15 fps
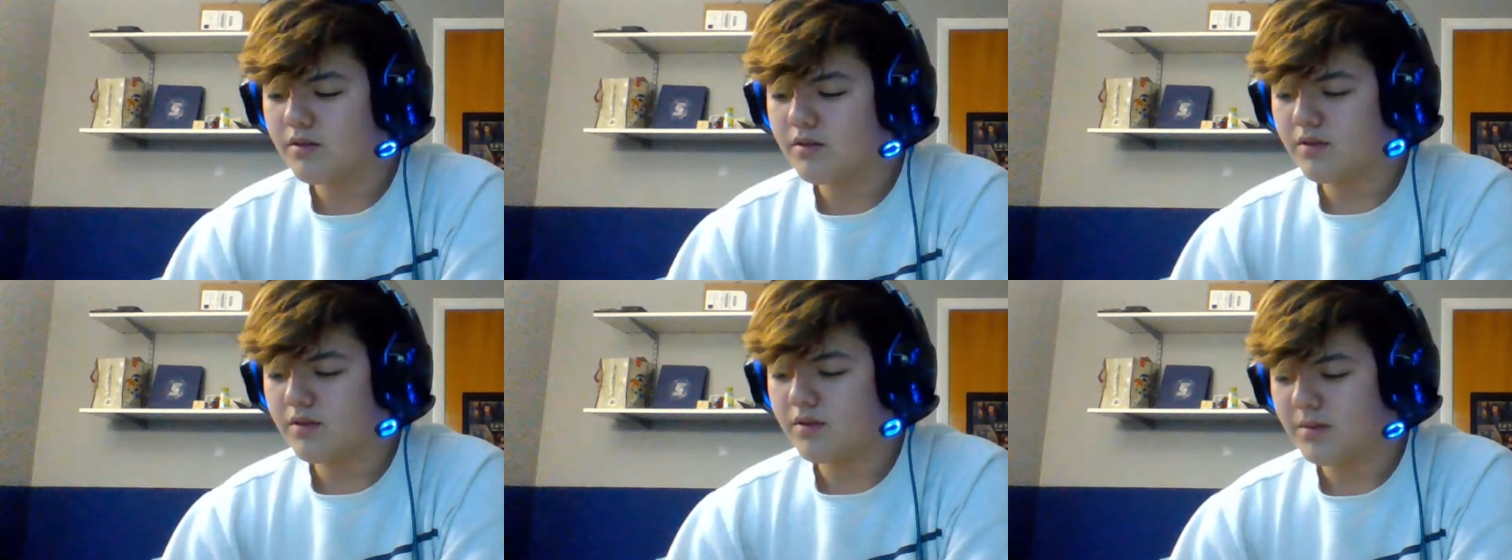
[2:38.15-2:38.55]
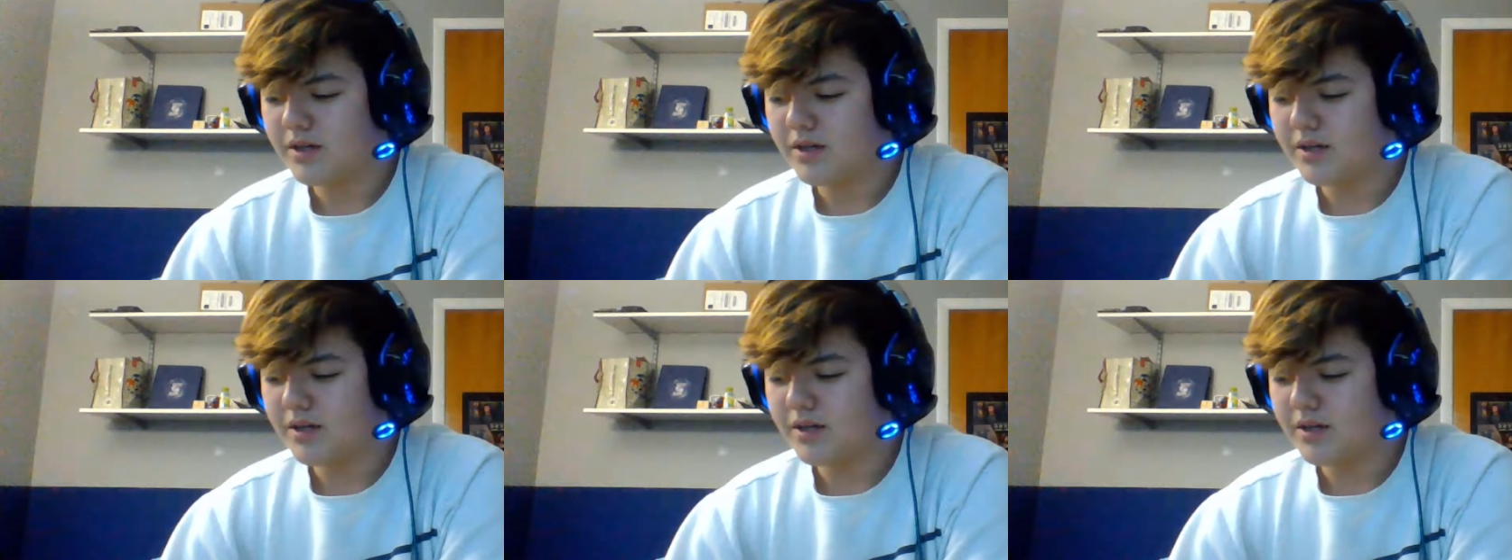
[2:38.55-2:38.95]
We'll keep
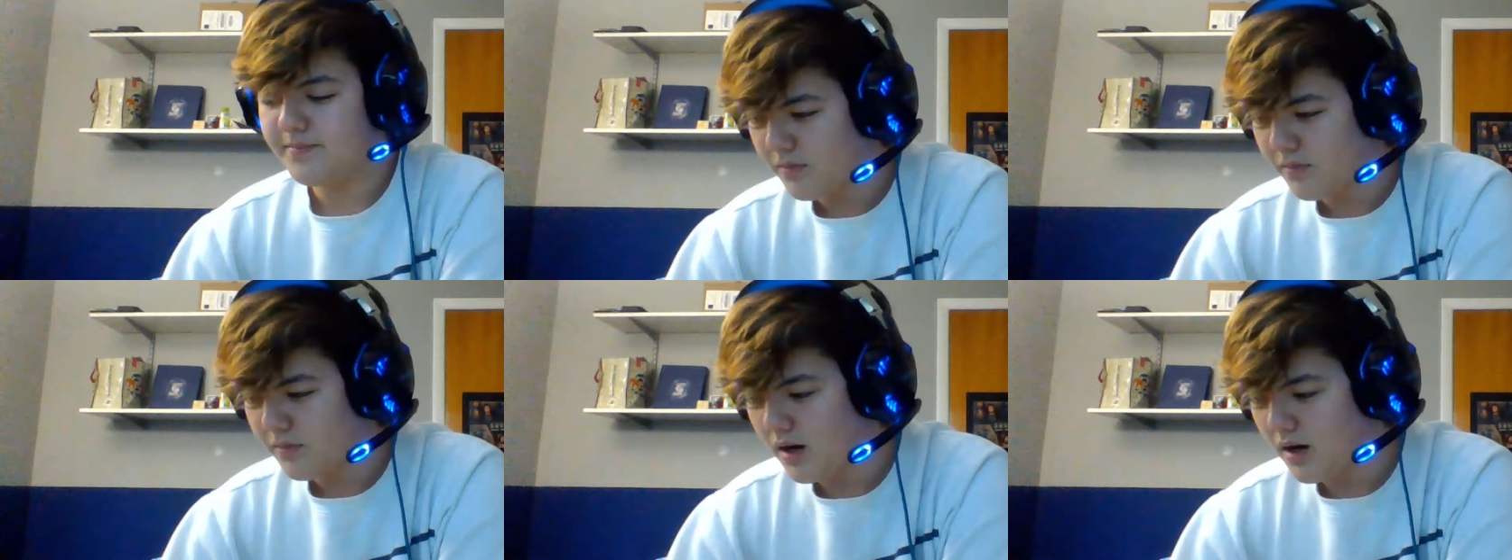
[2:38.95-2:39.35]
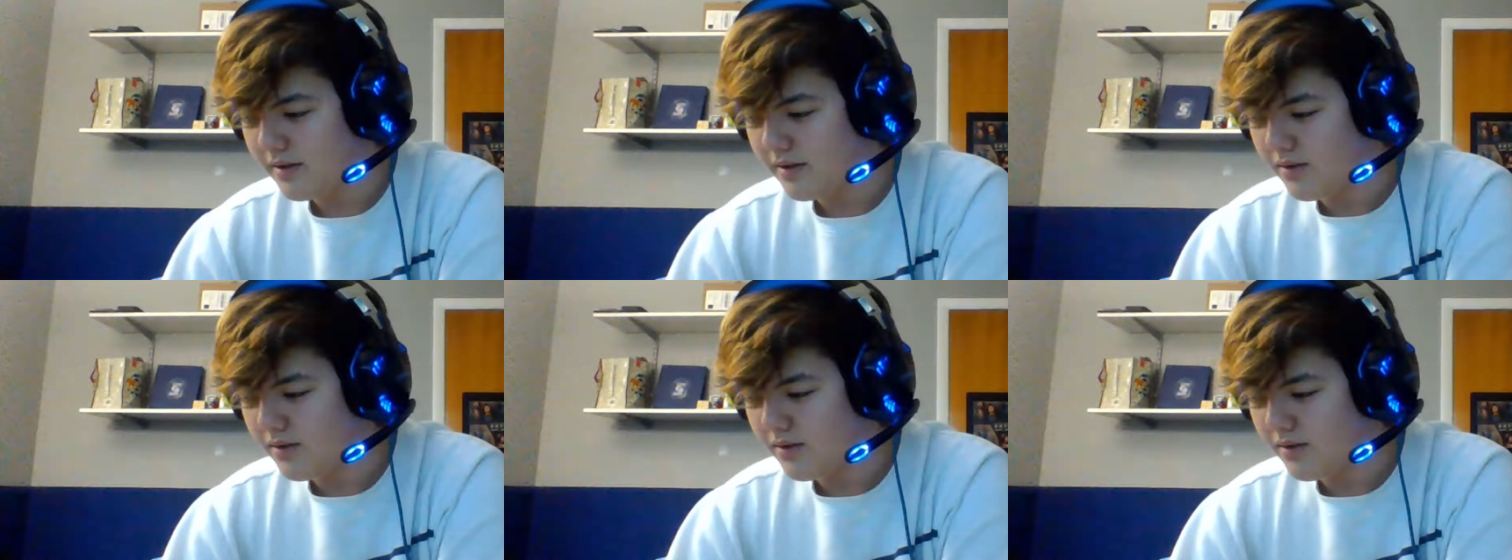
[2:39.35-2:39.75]
watching. All right,
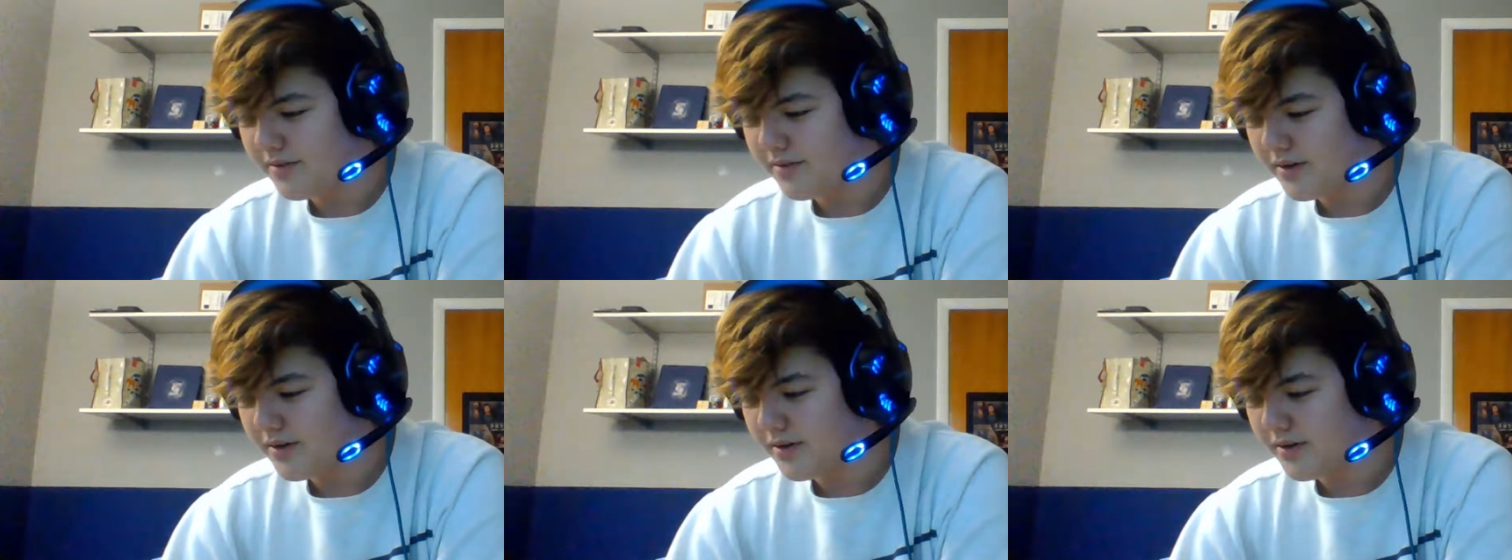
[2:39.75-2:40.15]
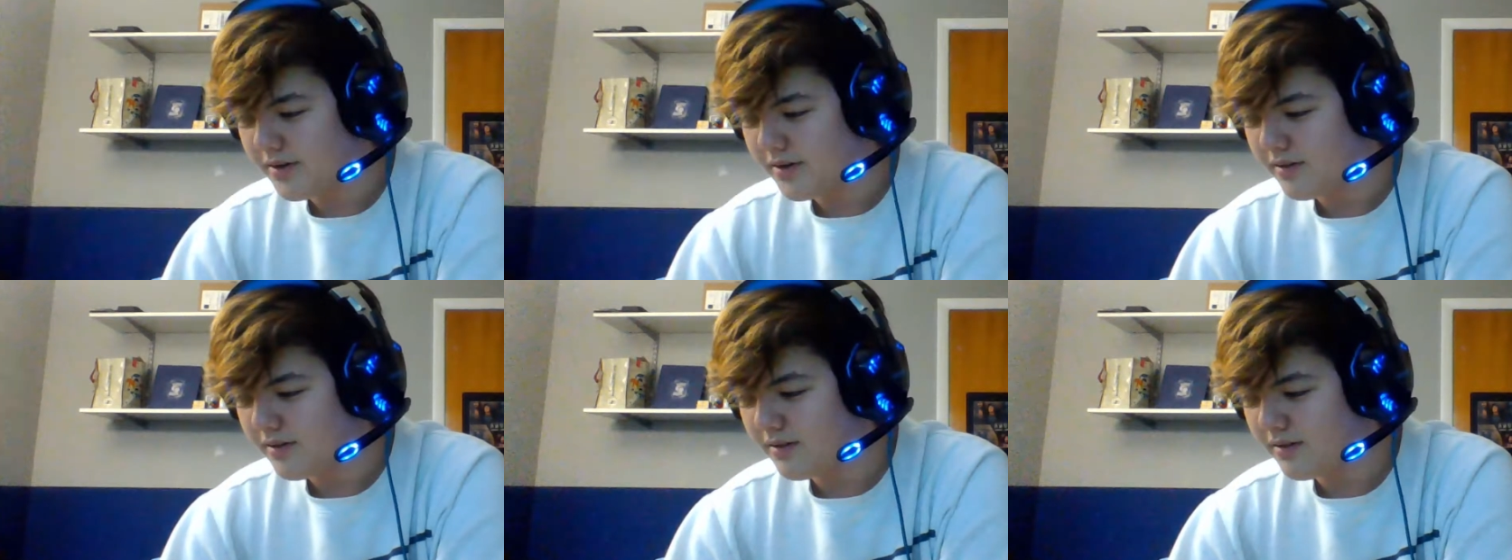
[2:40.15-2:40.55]
so after you see
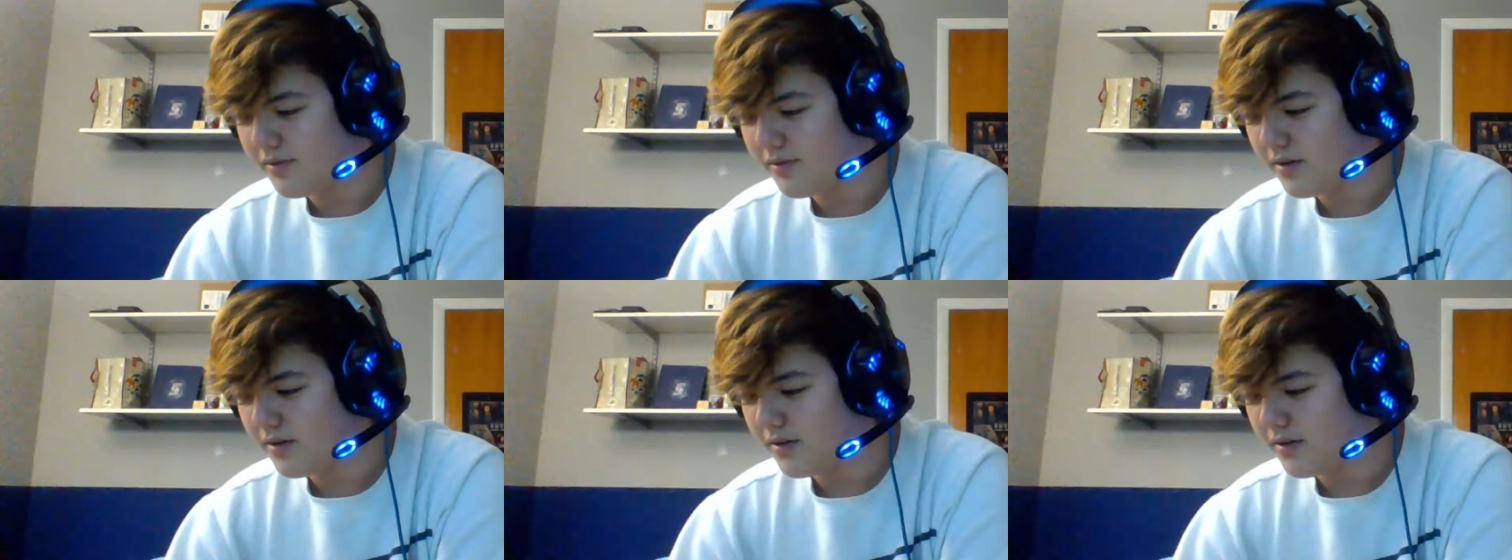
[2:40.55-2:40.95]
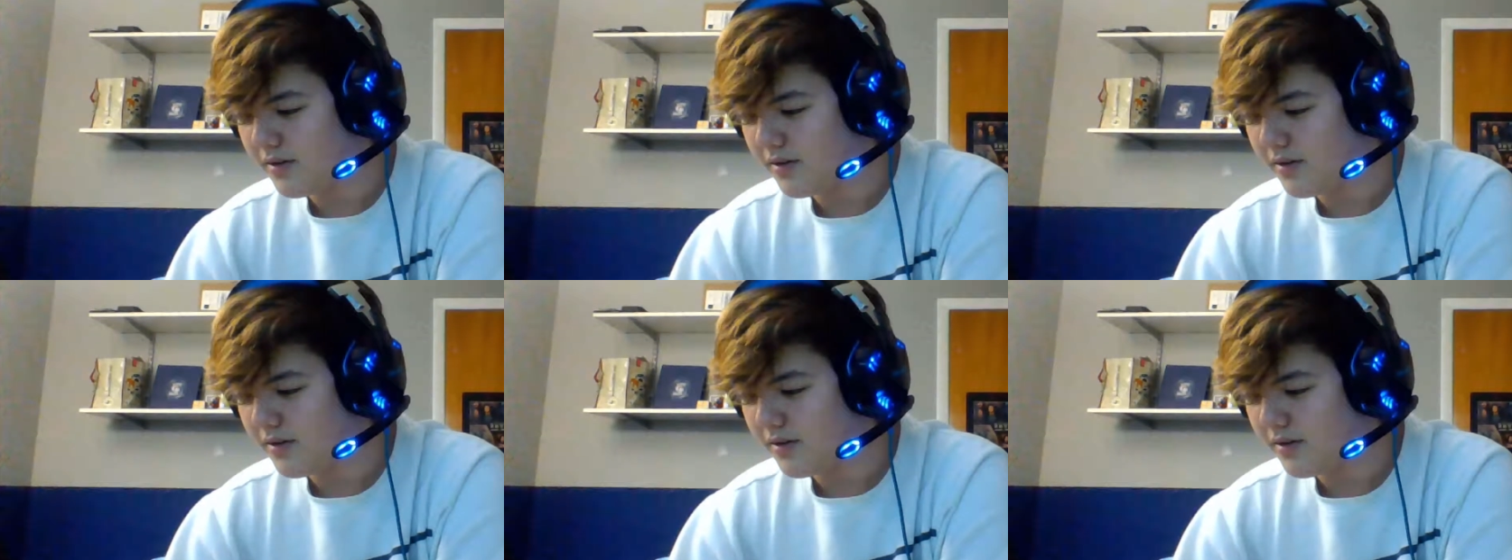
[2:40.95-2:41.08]
Citi Field,